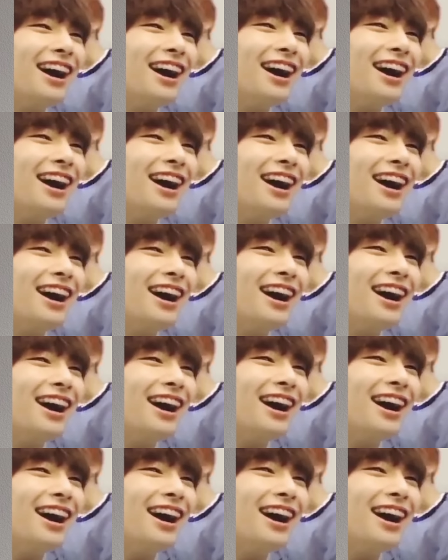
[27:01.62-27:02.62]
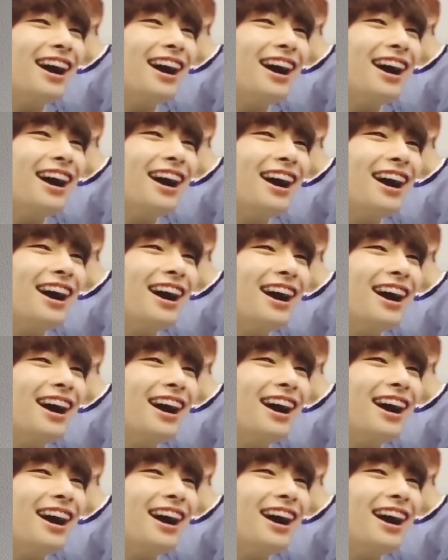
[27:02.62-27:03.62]

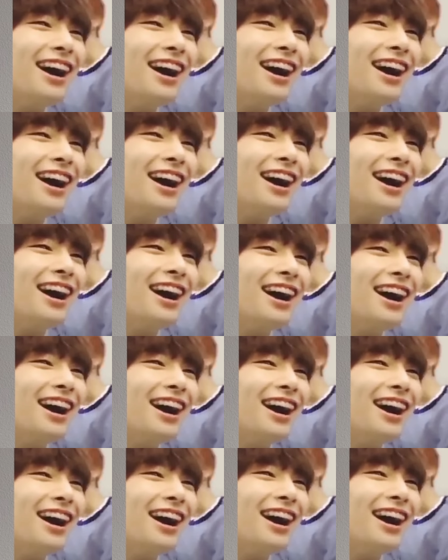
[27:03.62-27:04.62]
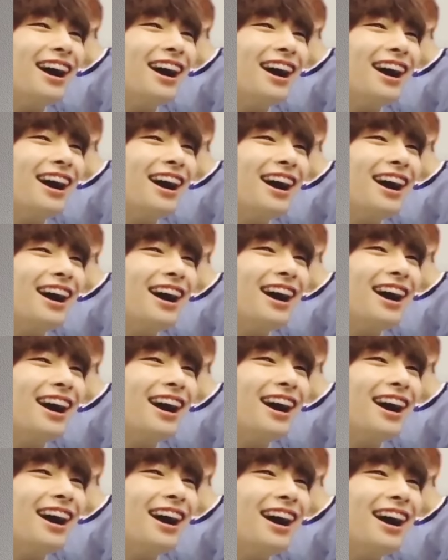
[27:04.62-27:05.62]

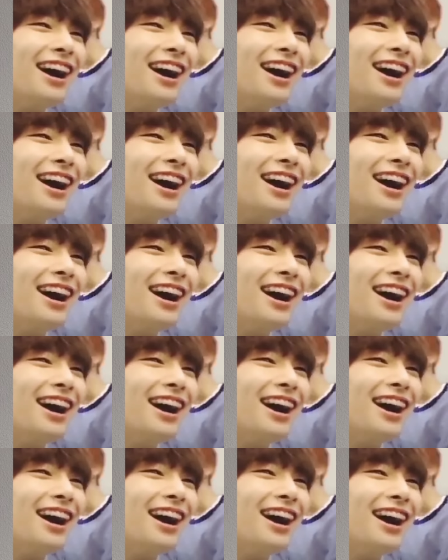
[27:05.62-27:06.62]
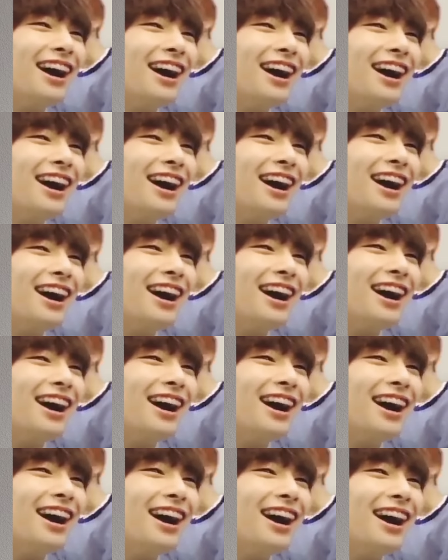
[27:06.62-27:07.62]

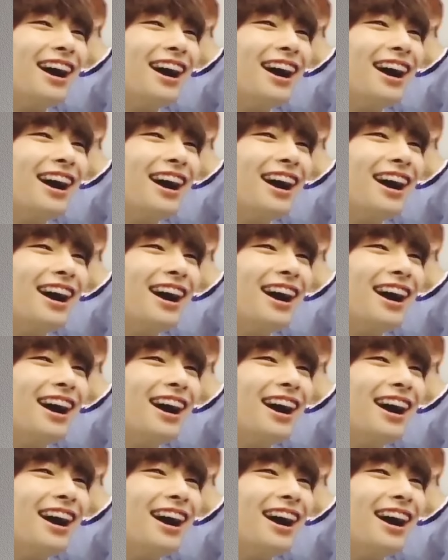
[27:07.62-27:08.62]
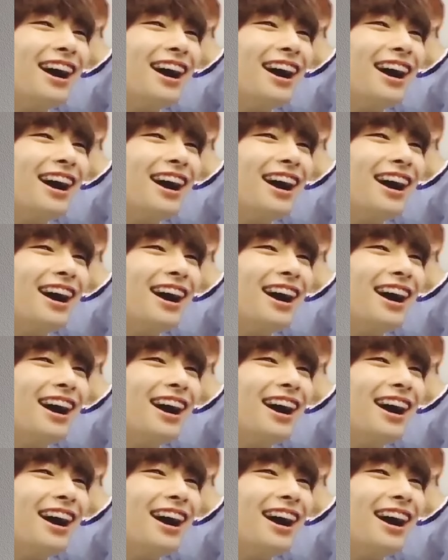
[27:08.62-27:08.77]
This person isn't speaking.